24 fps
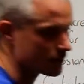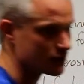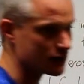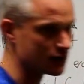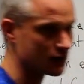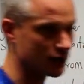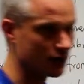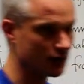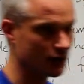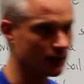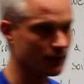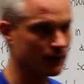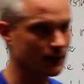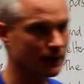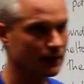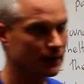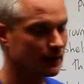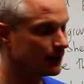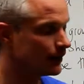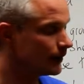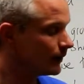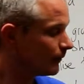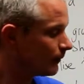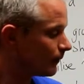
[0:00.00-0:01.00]
So
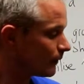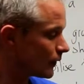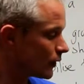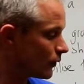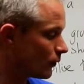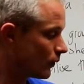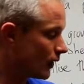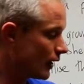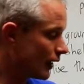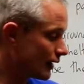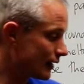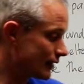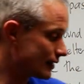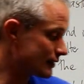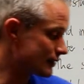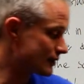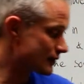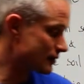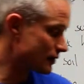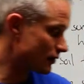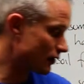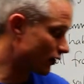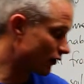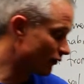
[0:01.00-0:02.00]
while
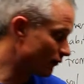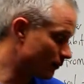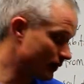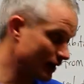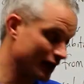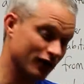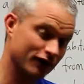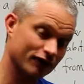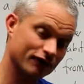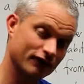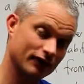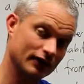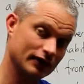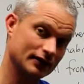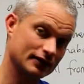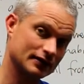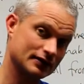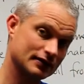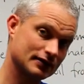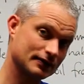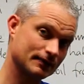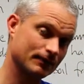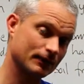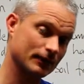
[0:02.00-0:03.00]
it's of
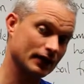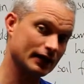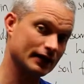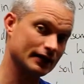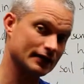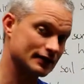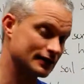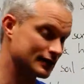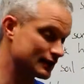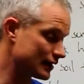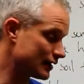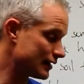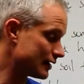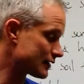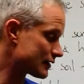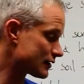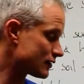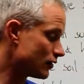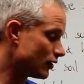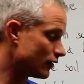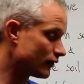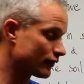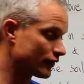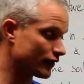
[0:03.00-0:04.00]
benefit, it's
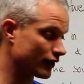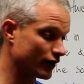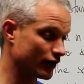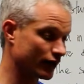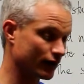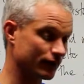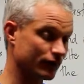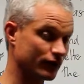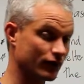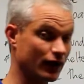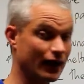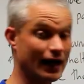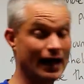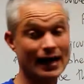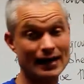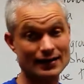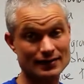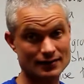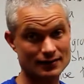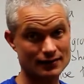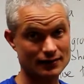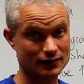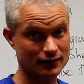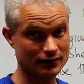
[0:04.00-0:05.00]
not the
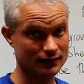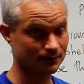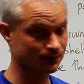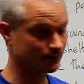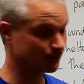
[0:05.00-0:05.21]
answer